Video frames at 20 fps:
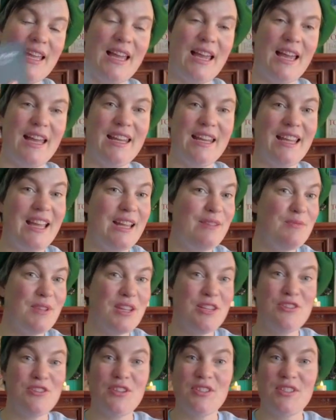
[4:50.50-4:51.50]
And again,
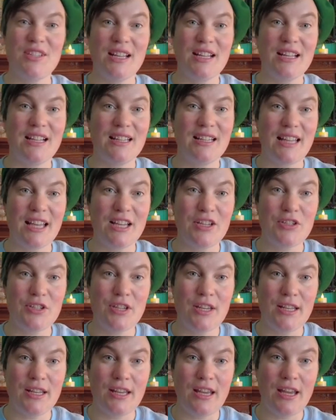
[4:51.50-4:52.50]
it's just a
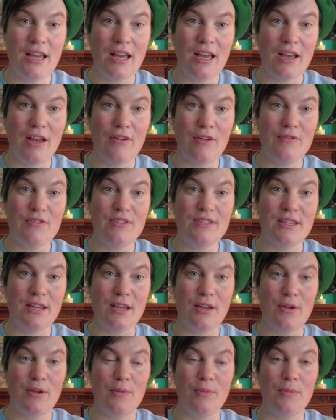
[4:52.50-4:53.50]
collection of
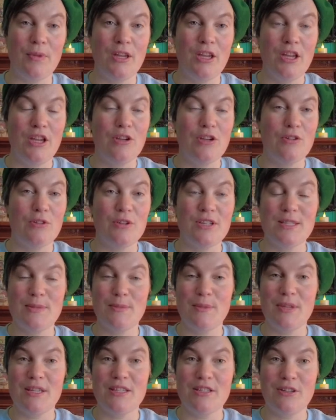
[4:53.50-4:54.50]
some
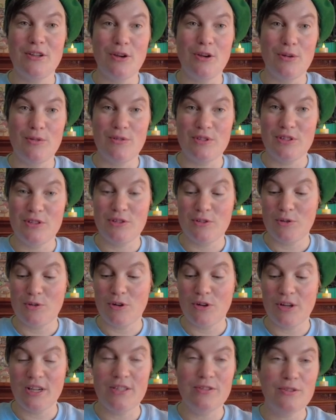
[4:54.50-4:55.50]
Christmas ghost
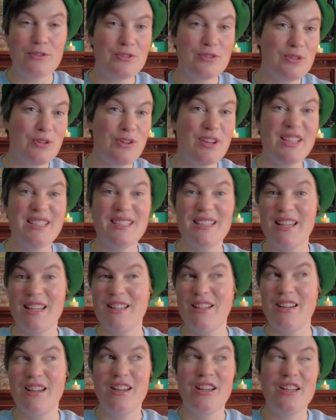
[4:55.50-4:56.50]
stories, or stories that
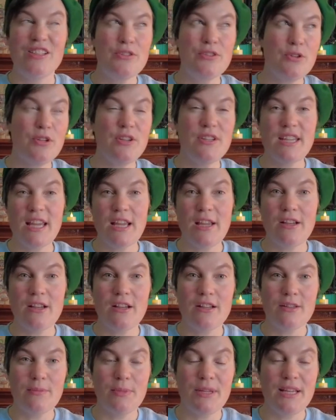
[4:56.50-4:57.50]
sort of take
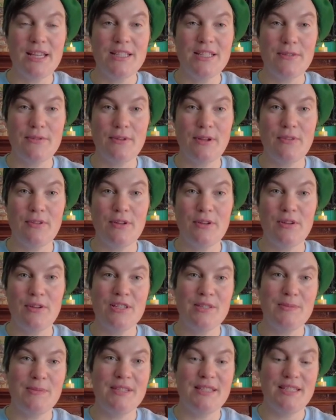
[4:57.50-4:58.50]
place around the
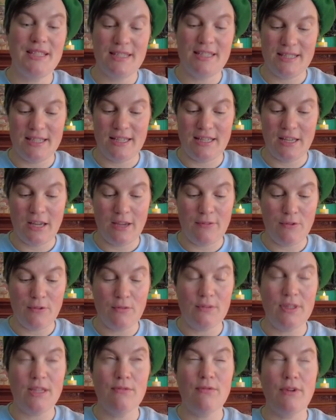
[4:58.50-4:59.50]
Christmas season. I've
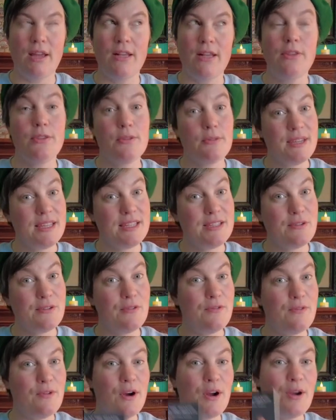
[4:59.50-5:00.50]
only read 3 so
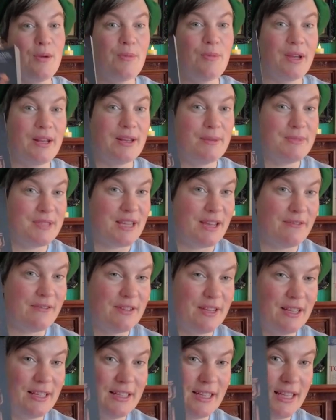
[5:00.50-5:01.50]
far, but I'm
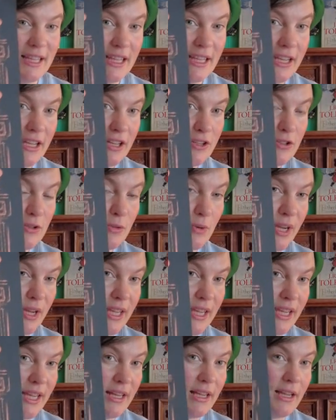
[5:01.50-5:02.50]
definitely
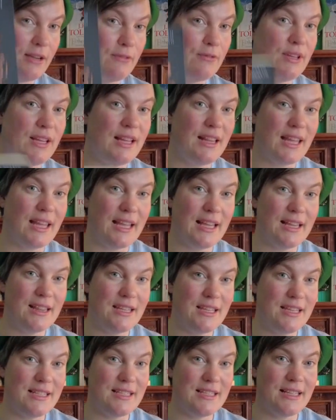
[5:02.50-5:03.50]
enjoying it. I really like these